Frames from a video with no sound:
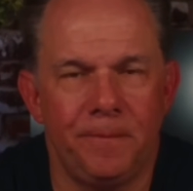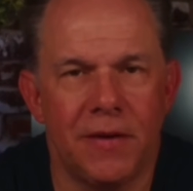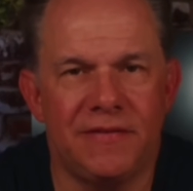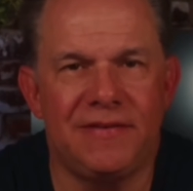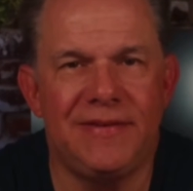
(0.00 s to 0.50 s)

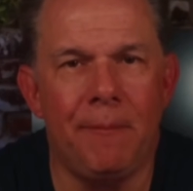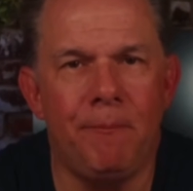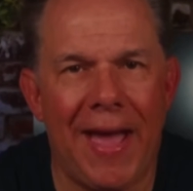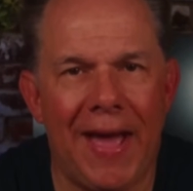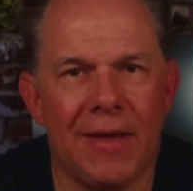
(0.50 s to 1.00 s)
Step
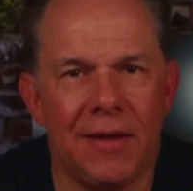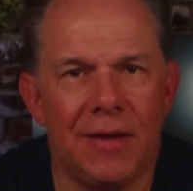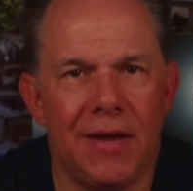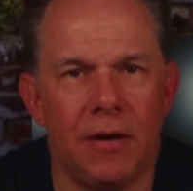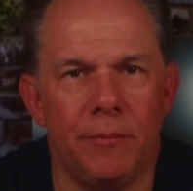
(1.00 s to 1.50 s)
back
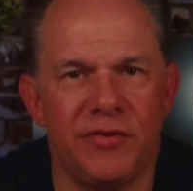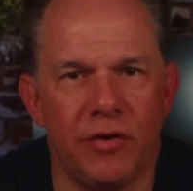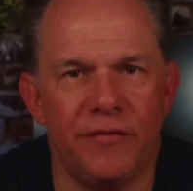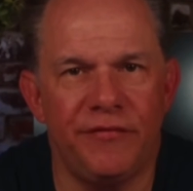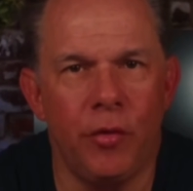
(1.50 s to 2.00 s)
and
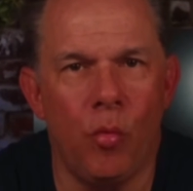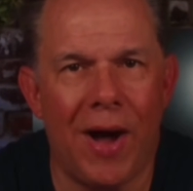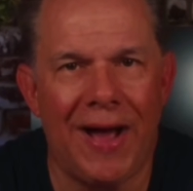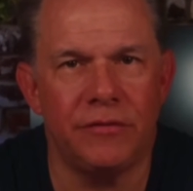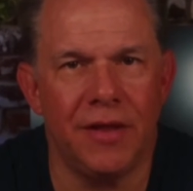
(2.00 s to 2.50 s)
observe the
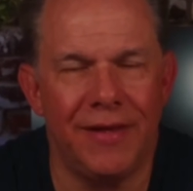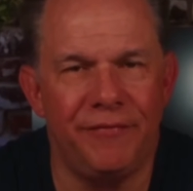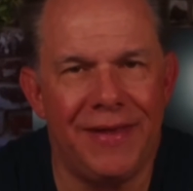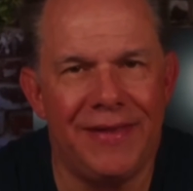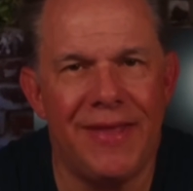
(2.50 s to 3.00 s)

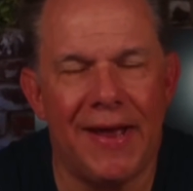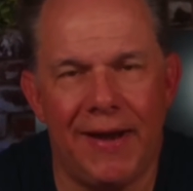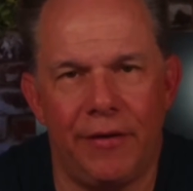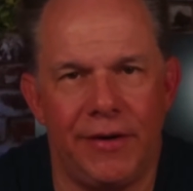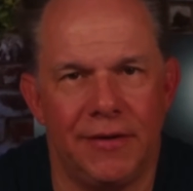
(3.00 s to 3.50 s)
wildlife in that
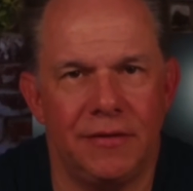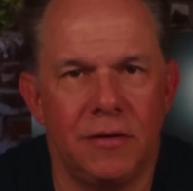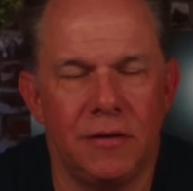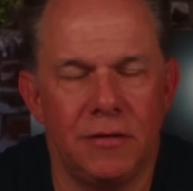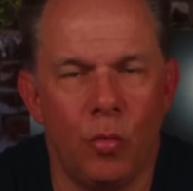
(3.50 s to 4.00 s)
area.
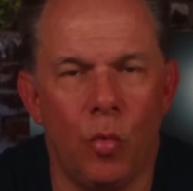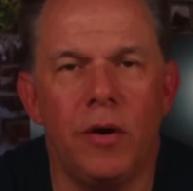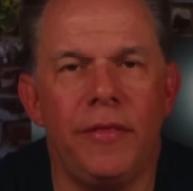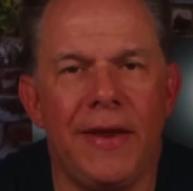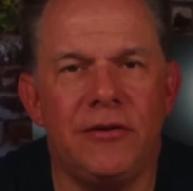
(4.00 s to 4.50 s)
What
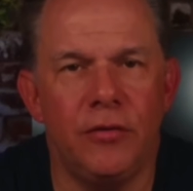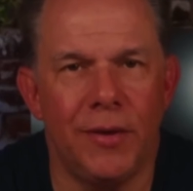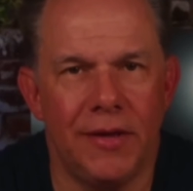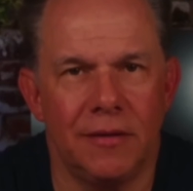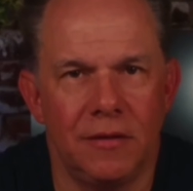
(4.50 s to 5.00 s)
are they
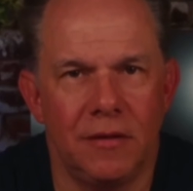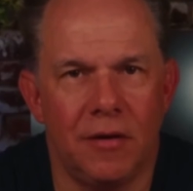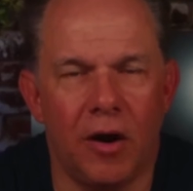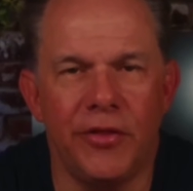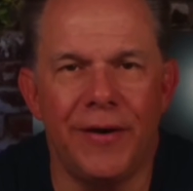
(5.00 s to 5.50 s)
doing?
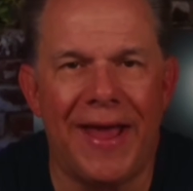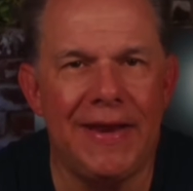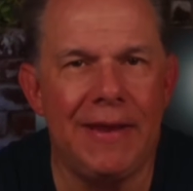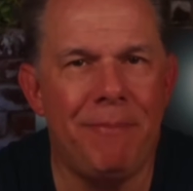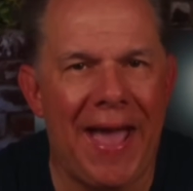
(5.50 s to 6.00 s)
Are there
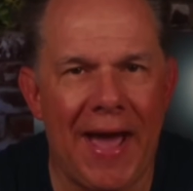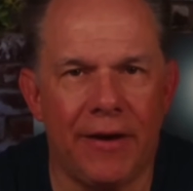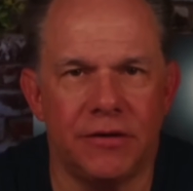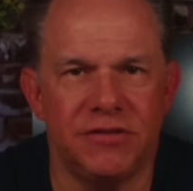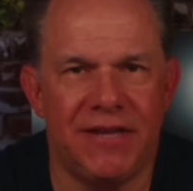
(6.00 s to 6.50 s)
any
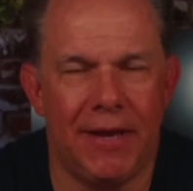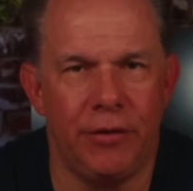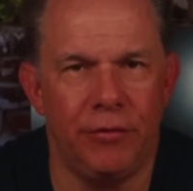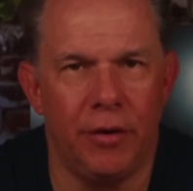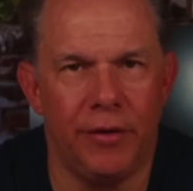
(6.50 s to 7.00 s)
patterns that
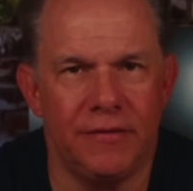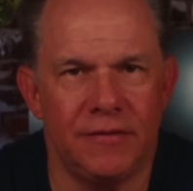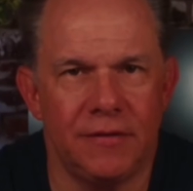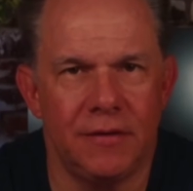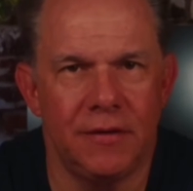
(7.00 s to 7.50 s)
you notice?